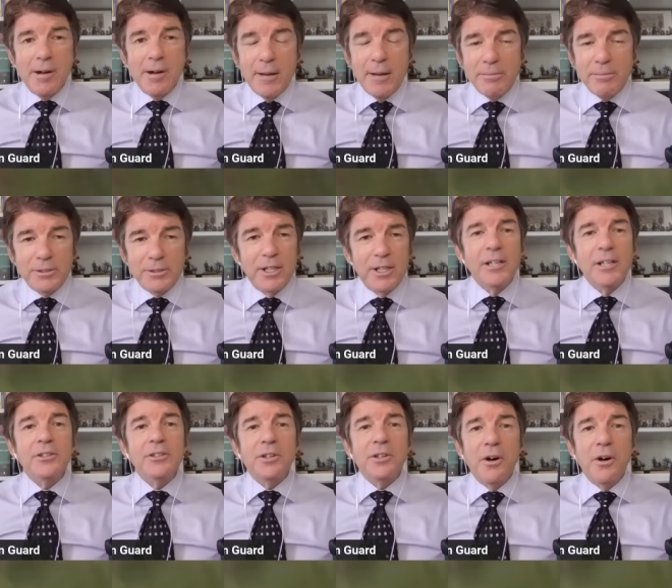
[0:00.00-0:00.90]
pumps
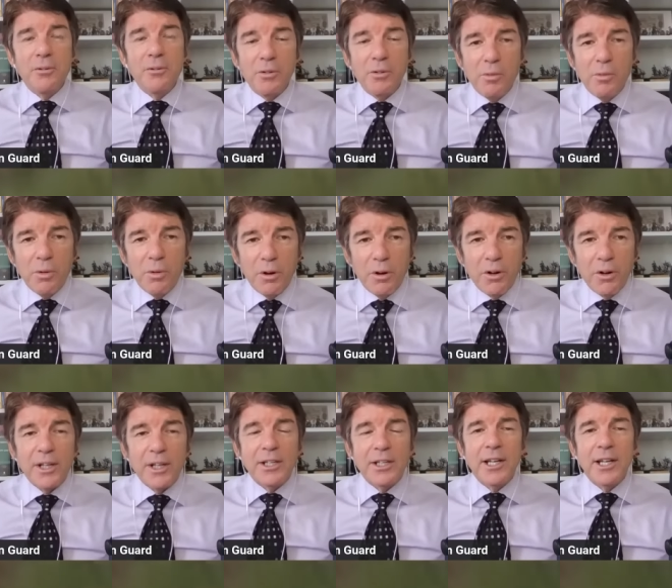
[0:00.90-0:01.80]
don't
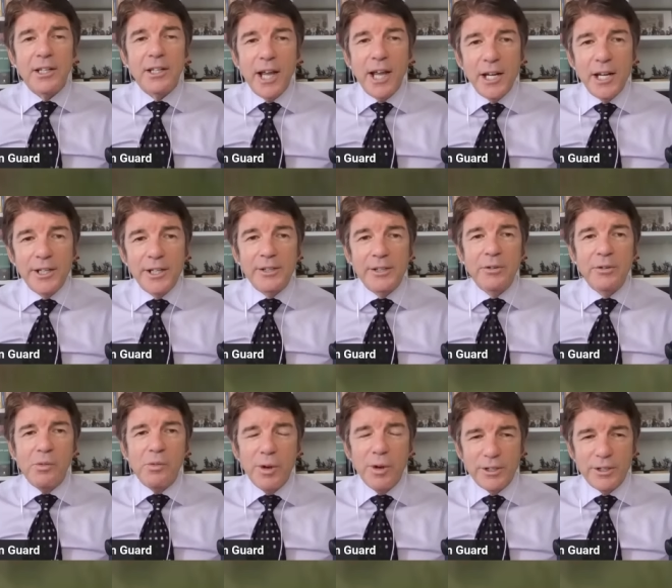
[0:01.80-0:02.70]
work in Canadian
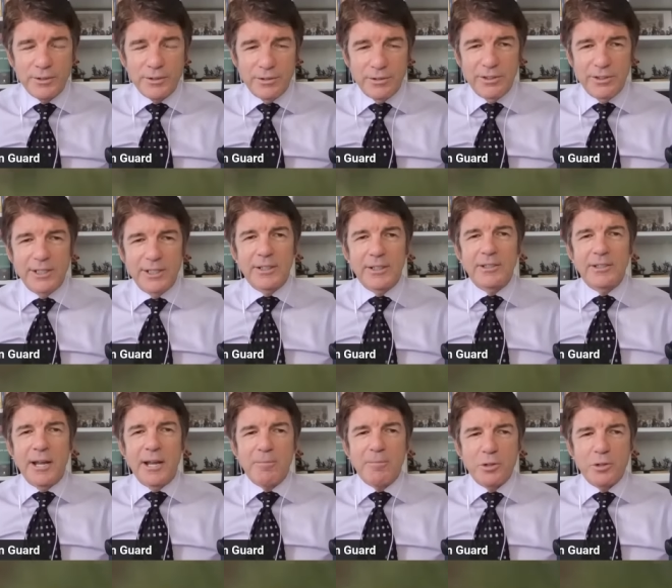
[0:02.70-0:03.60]
winters and the
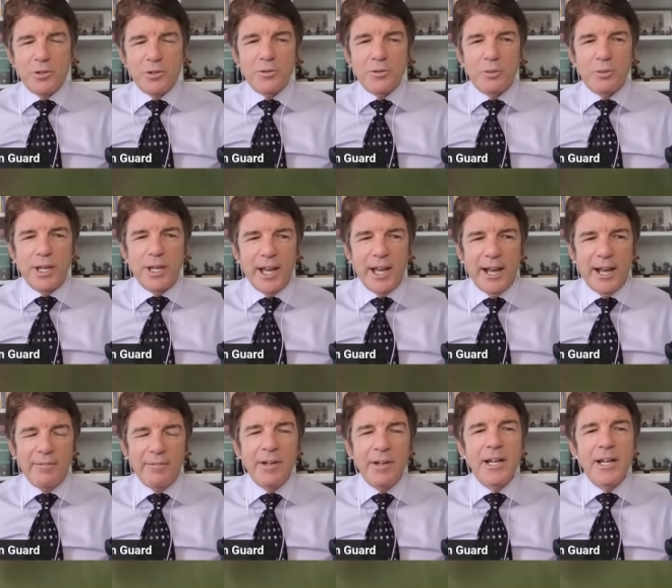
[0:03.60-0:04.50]
temperatures we
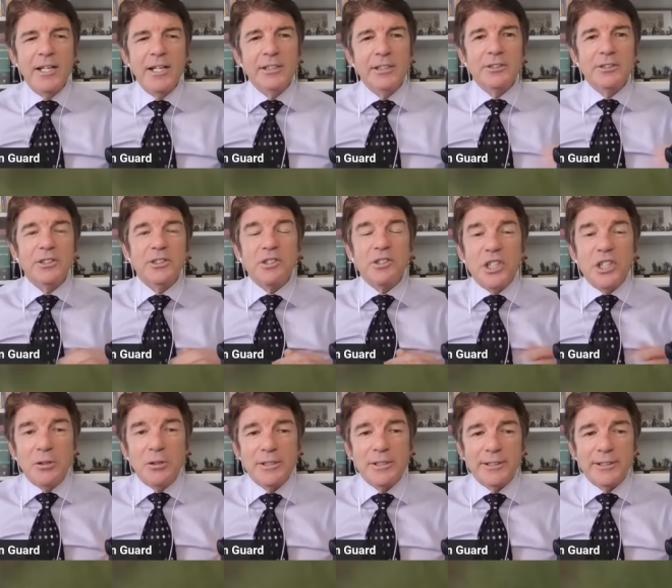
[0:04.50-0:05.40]
have, so they're
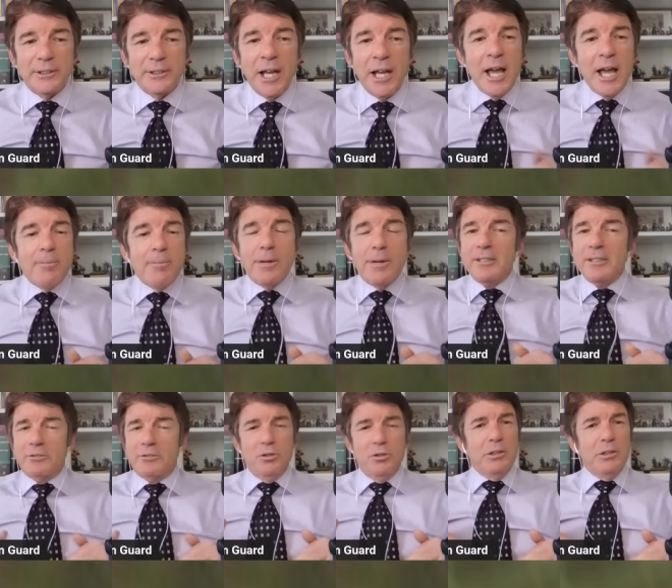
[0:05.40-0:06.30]
useless.
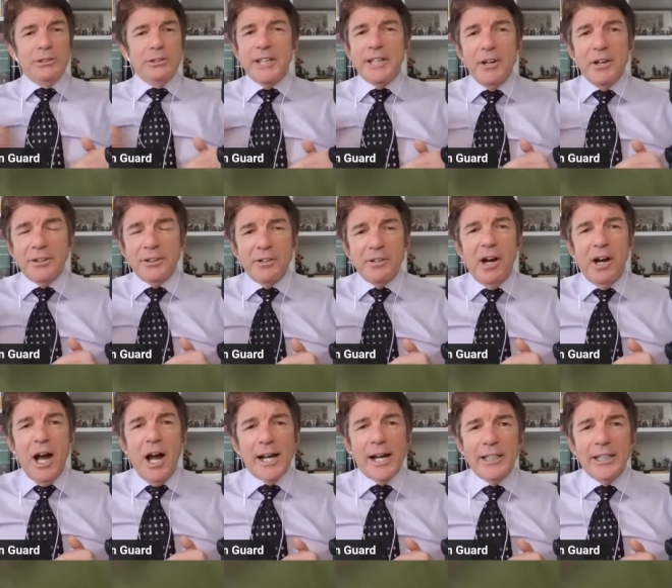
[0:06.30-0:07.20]
But Trudeau's out there
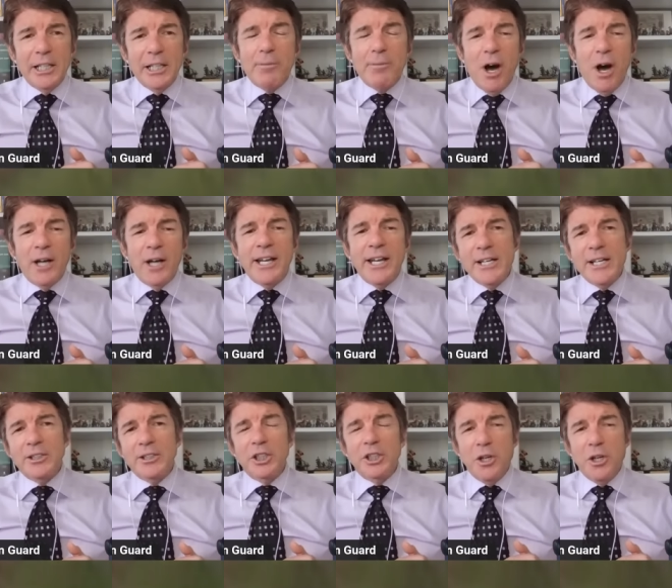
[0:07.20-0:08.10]
hawking them on
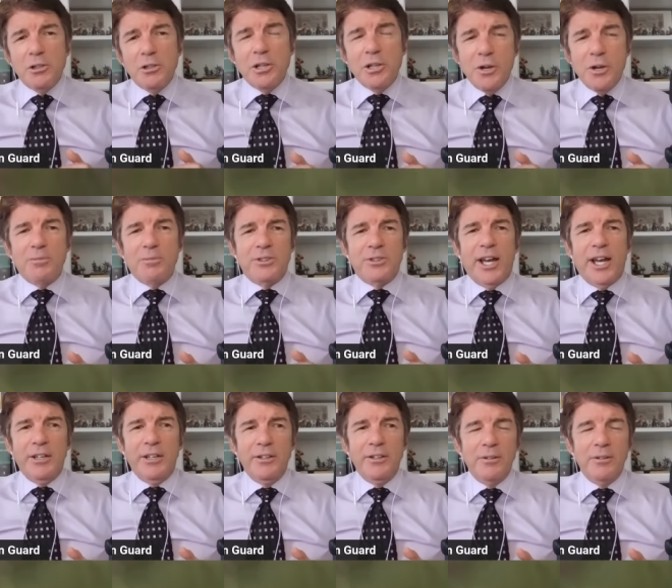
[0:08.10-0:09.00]
his YouTube
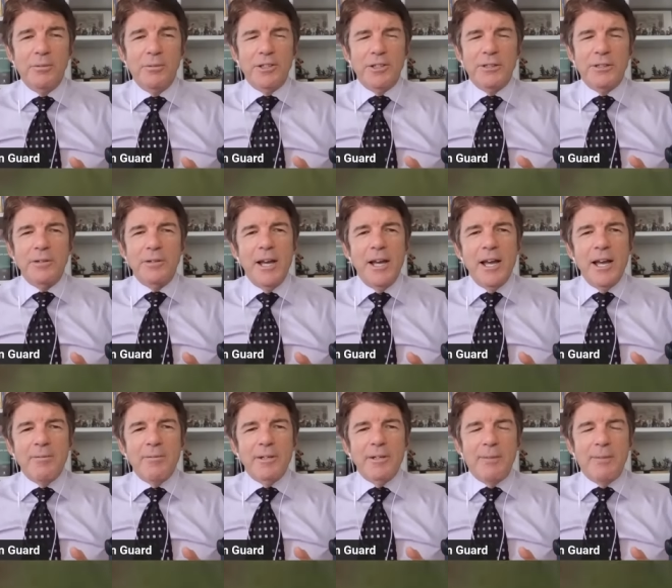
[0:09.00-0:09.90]
site, which
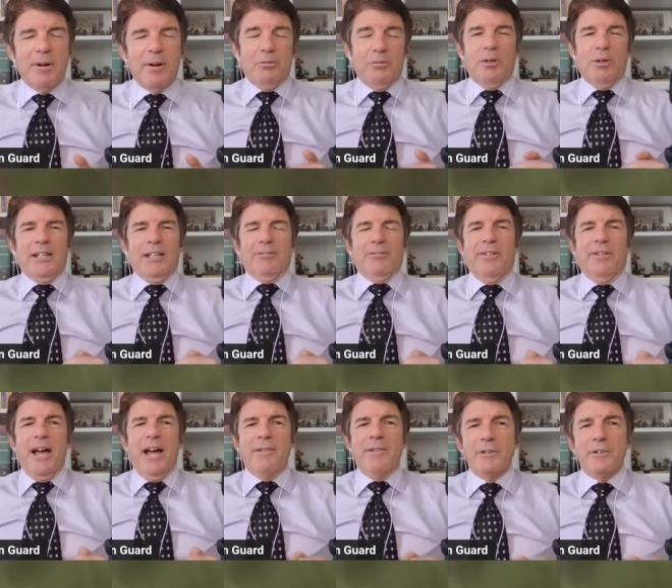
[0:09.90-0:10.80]
about, what,
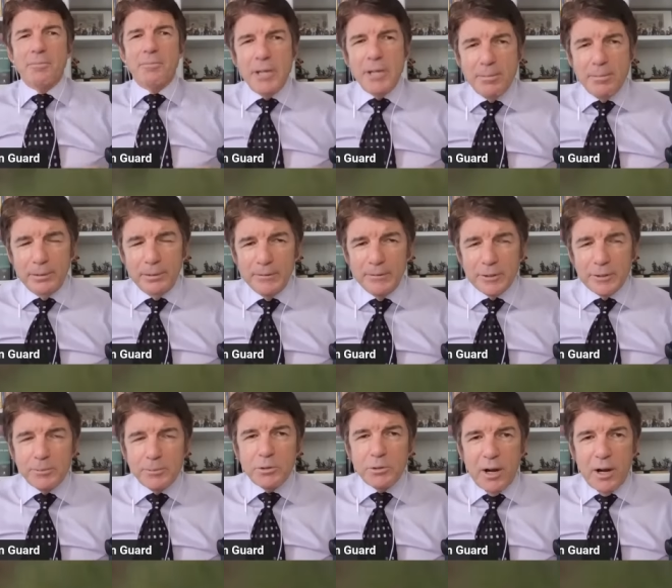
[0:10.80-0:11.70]
five hundred people have
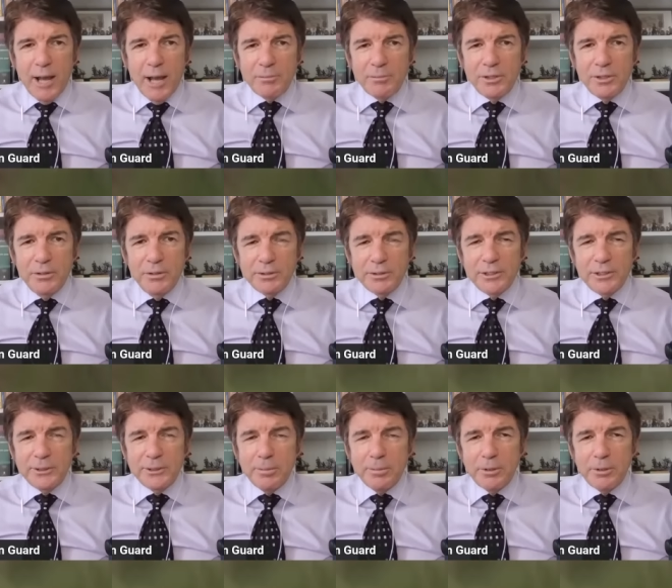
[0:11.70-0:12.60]
subscribed to
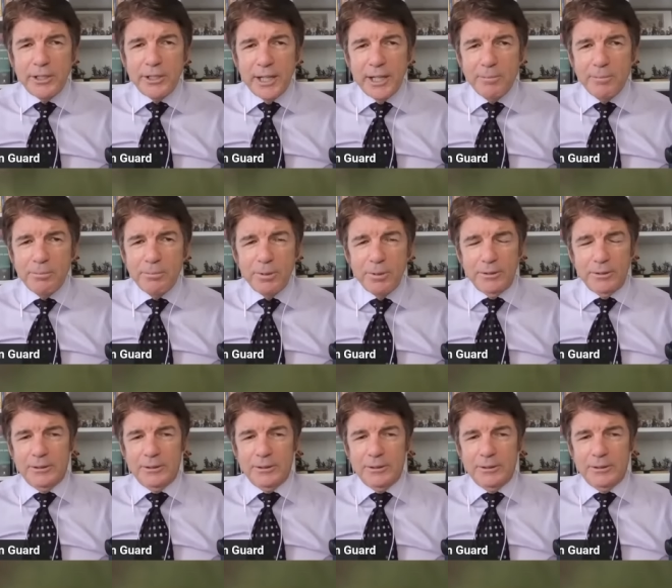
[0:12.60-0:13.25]
since he put it up